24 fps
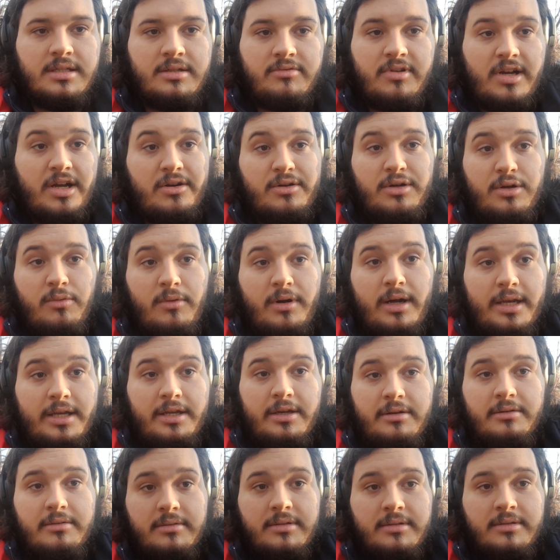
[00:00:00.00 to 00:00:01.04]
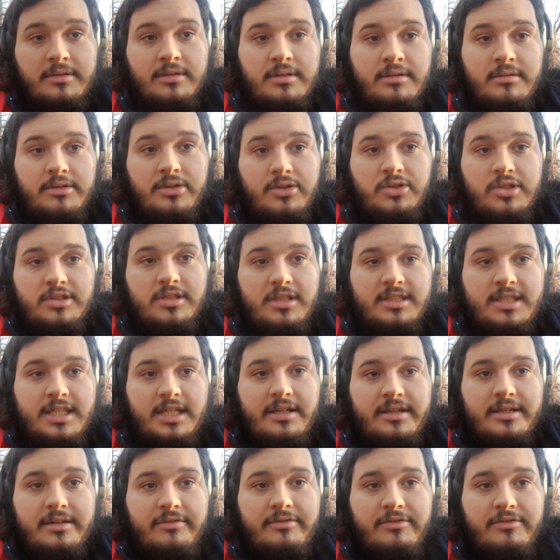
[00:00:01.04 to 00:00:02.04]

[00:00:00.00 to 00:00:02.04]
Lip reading: I don't know why a utilitarian